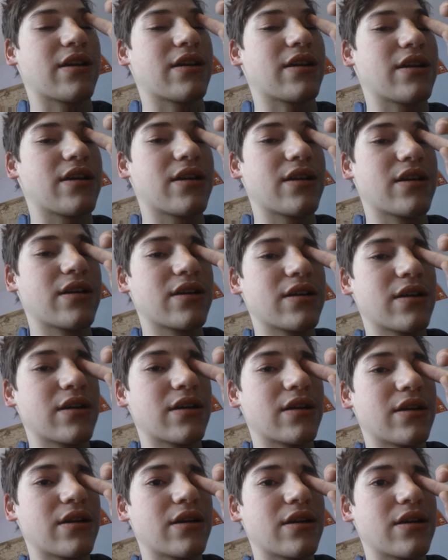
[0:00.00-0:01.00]
I
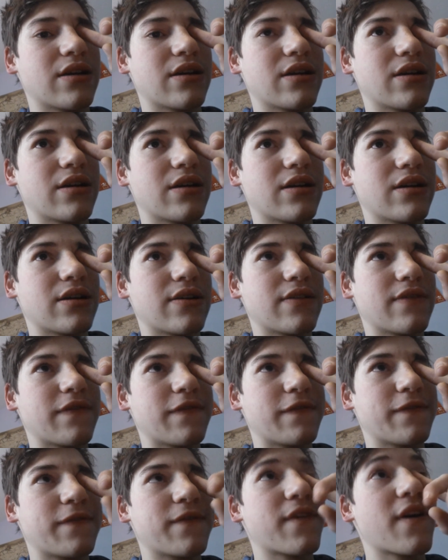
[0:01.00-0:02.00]

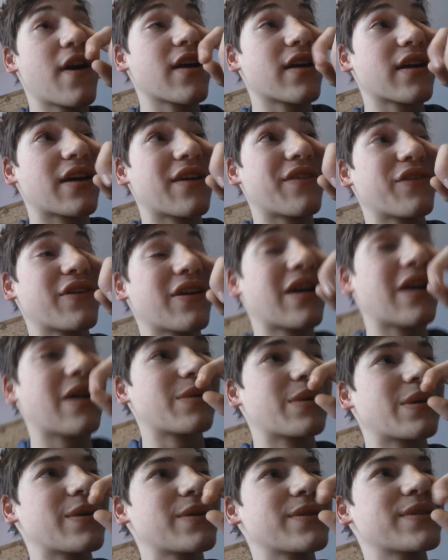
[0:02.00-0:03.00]

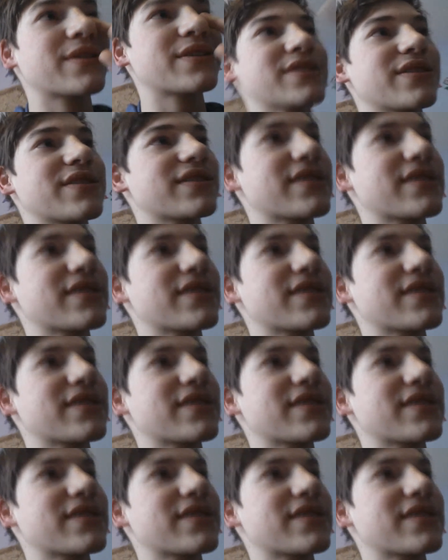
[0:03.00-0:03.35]
forgot what I was gonna